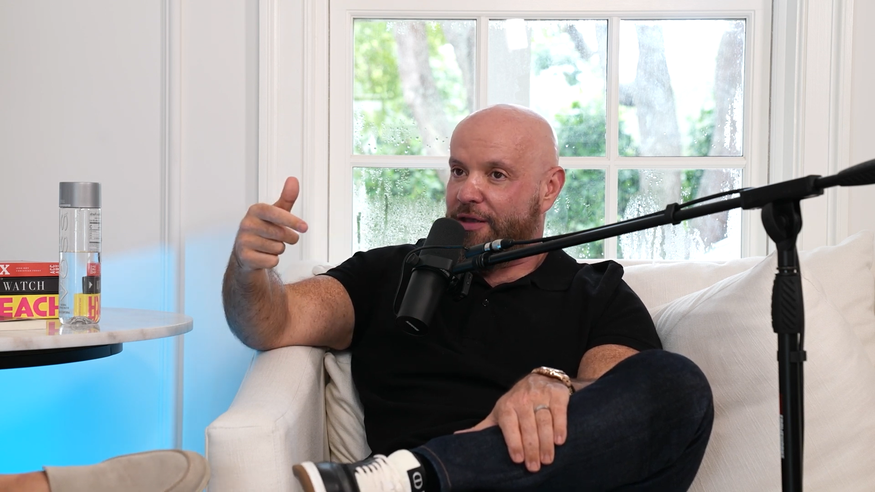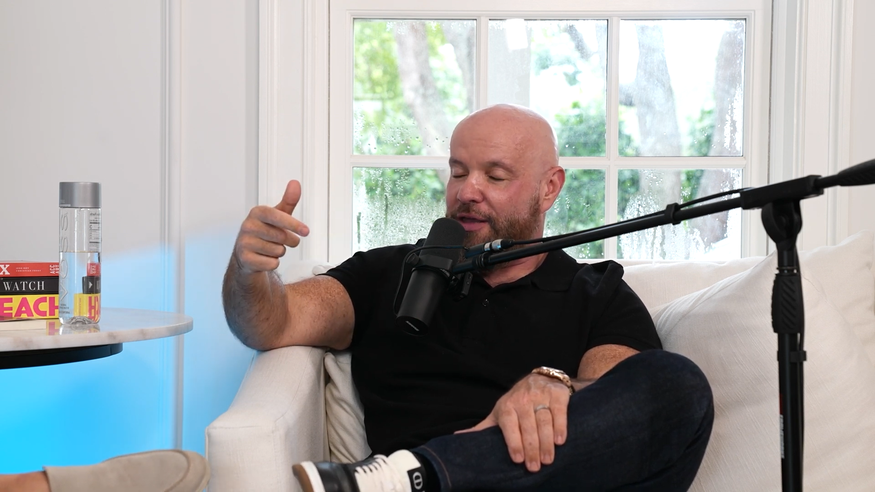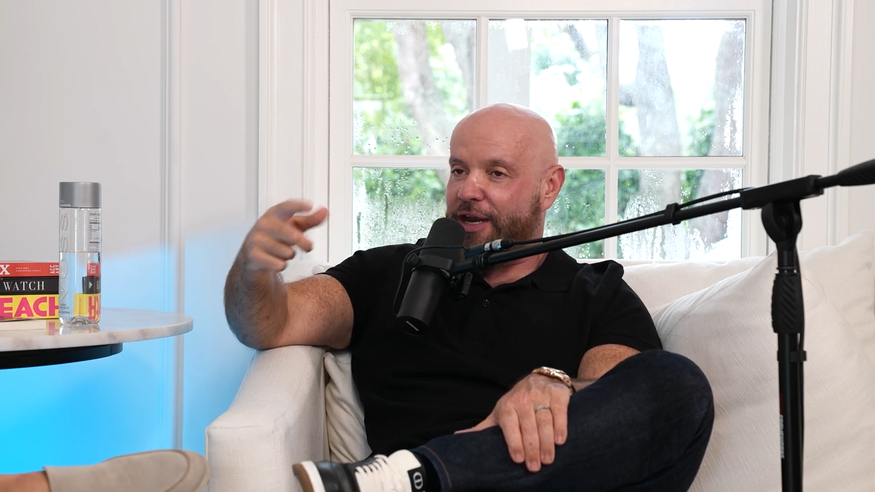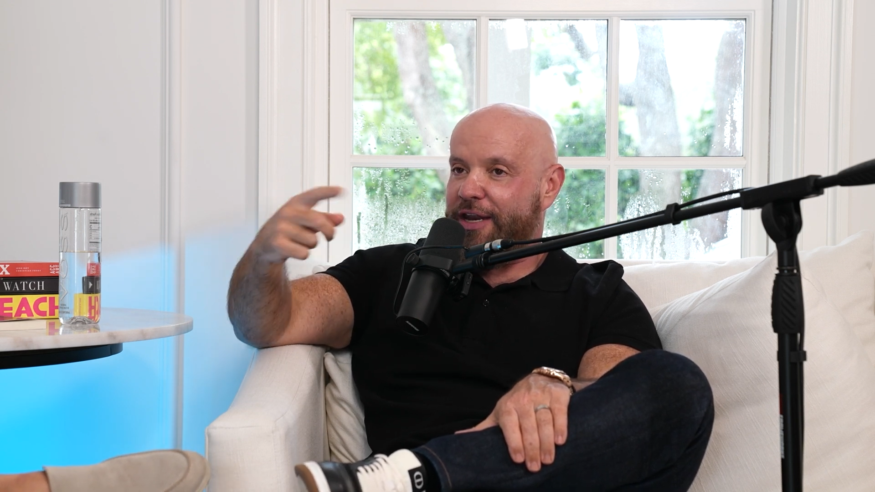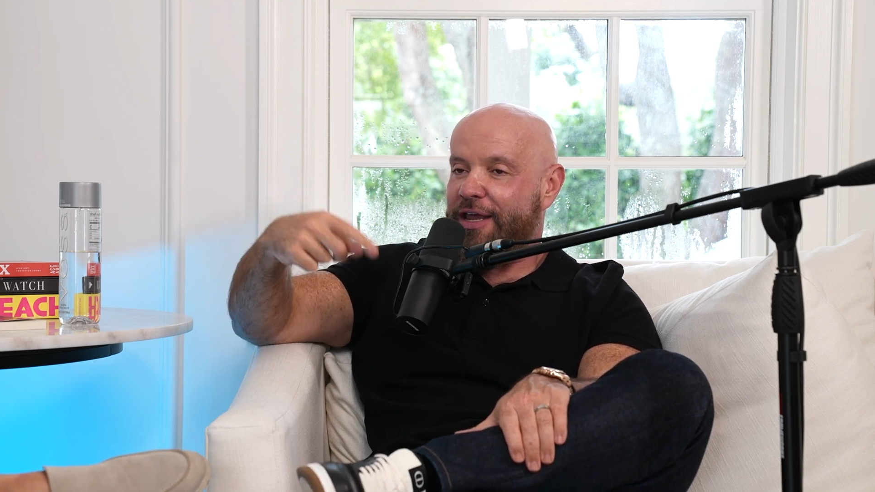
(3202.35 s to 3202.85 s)

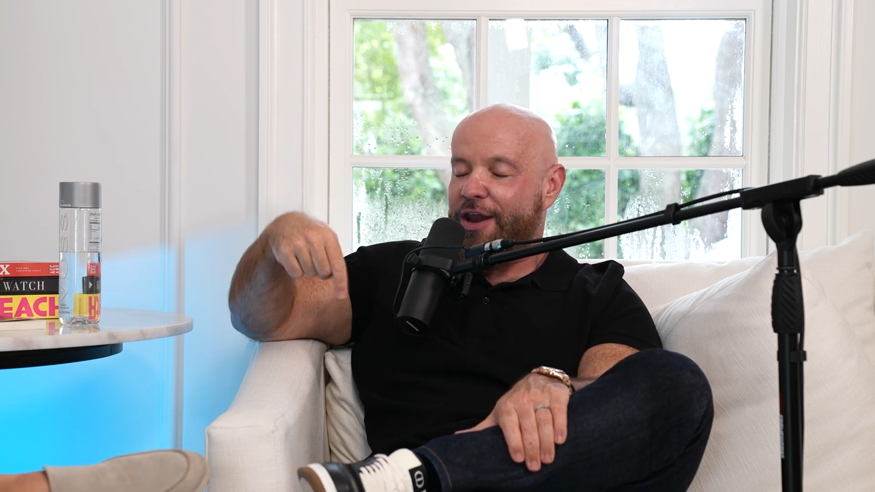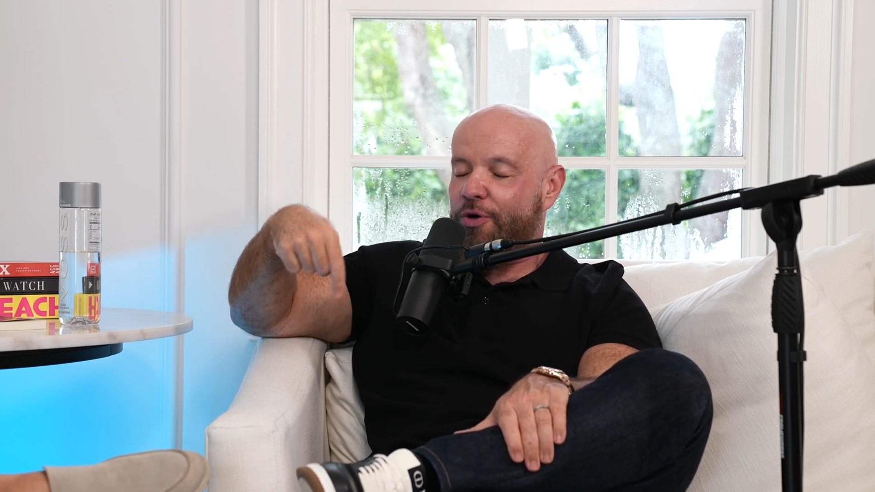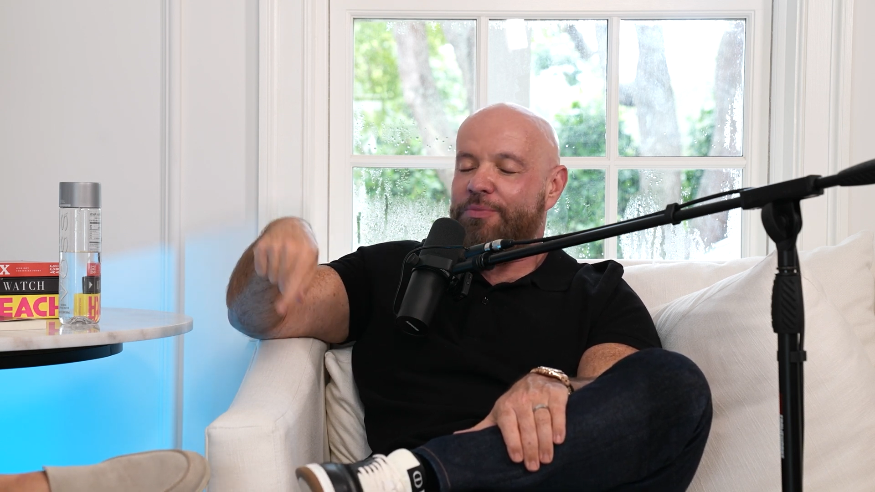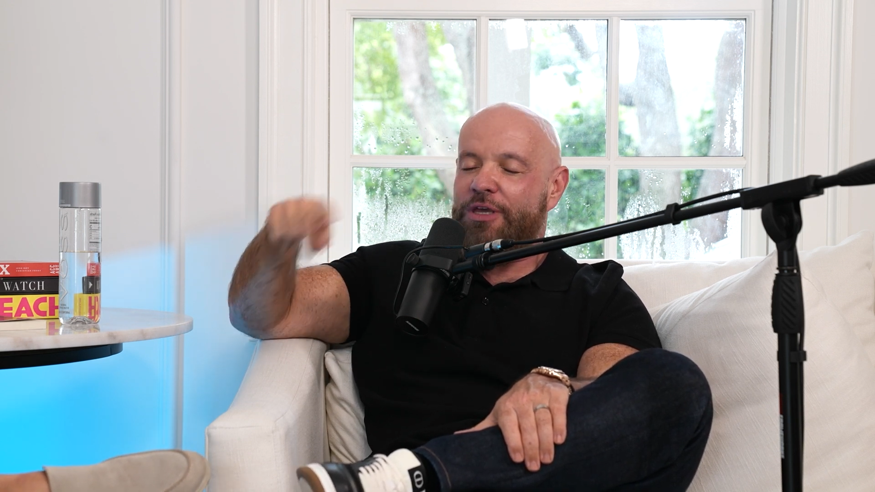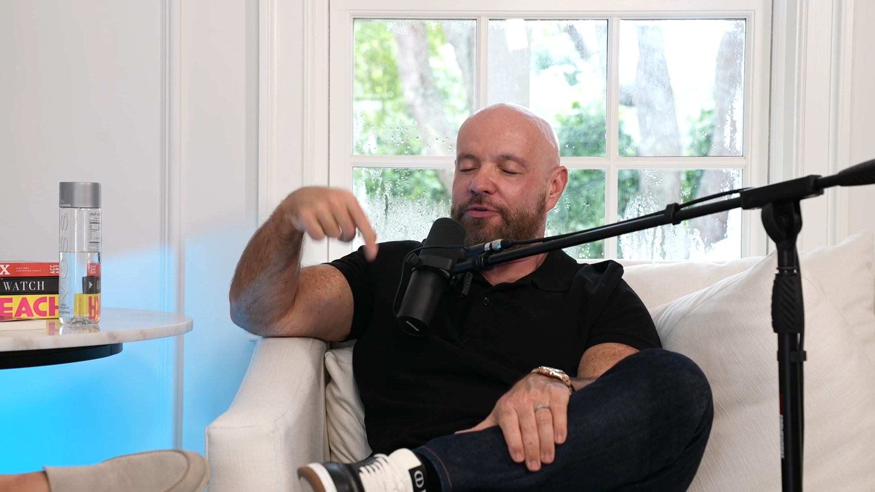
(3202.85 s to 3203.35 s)
And I
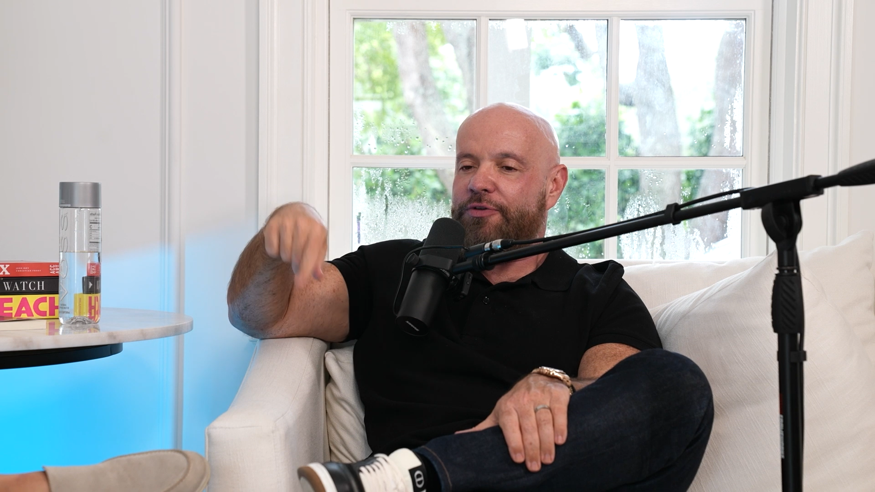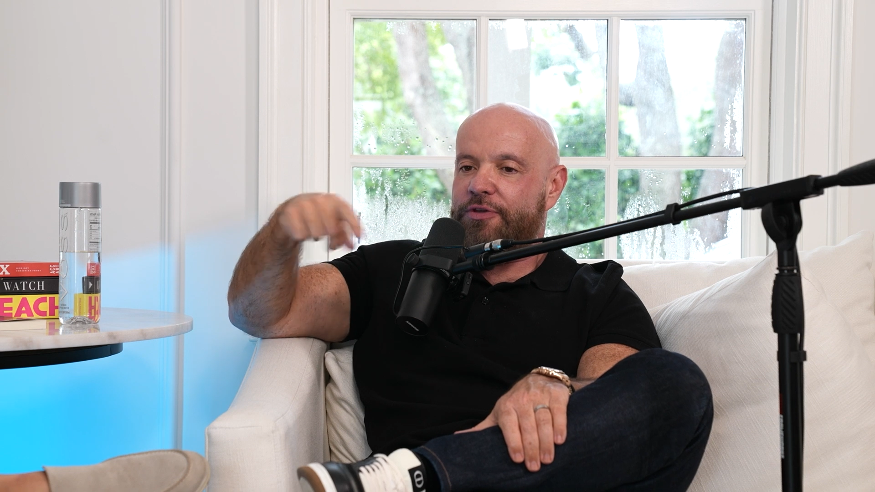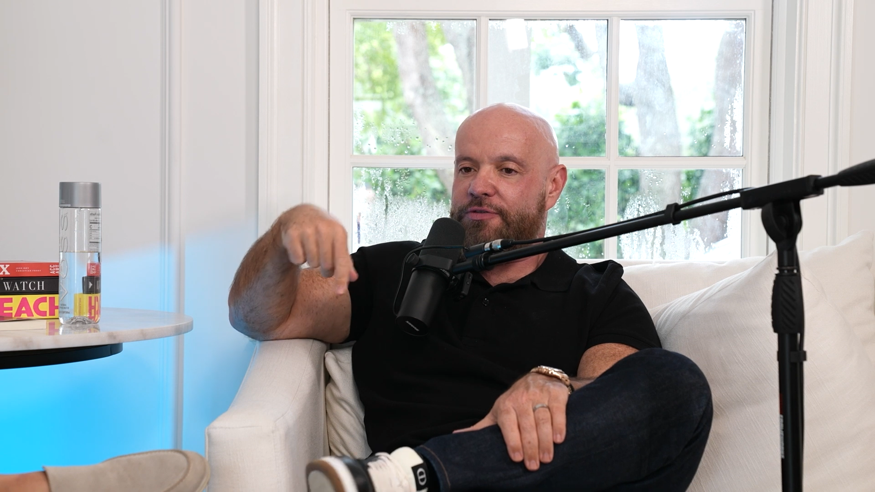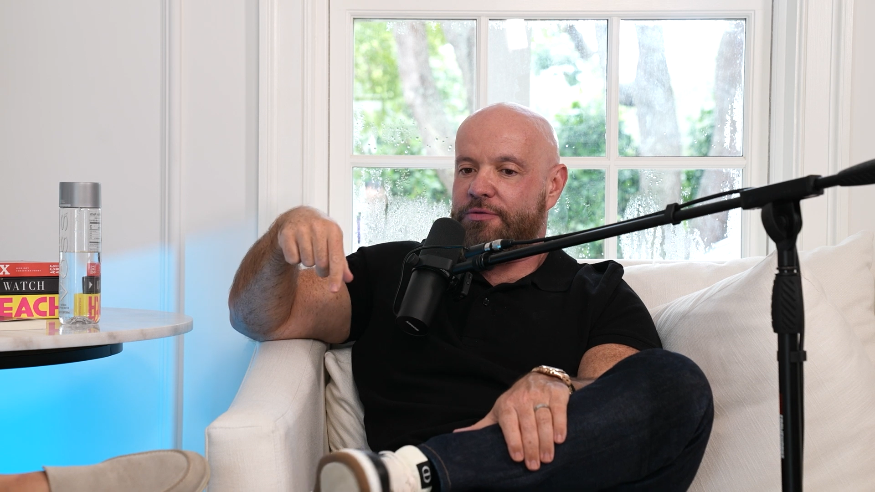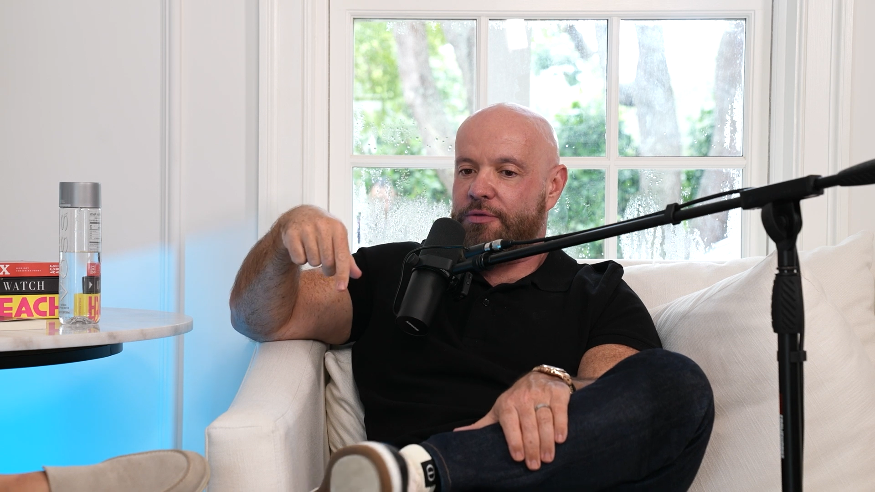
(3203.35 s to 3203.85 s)
don't mean for
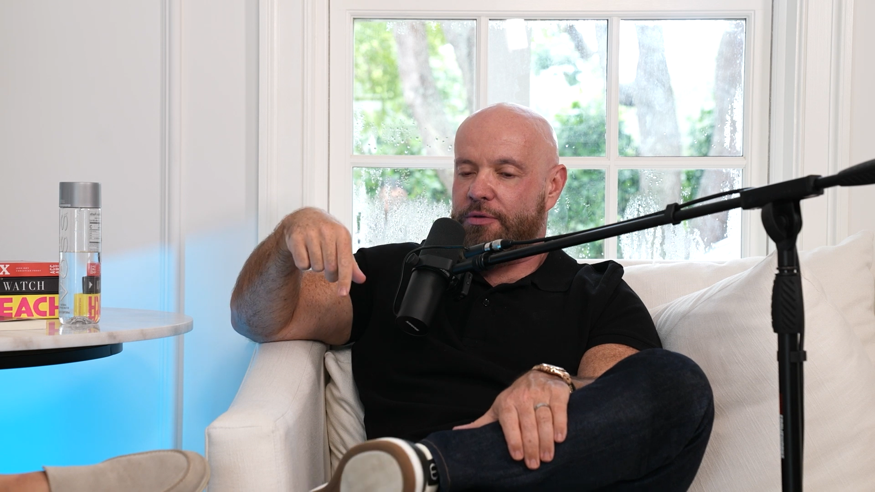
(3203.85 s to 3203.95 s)
this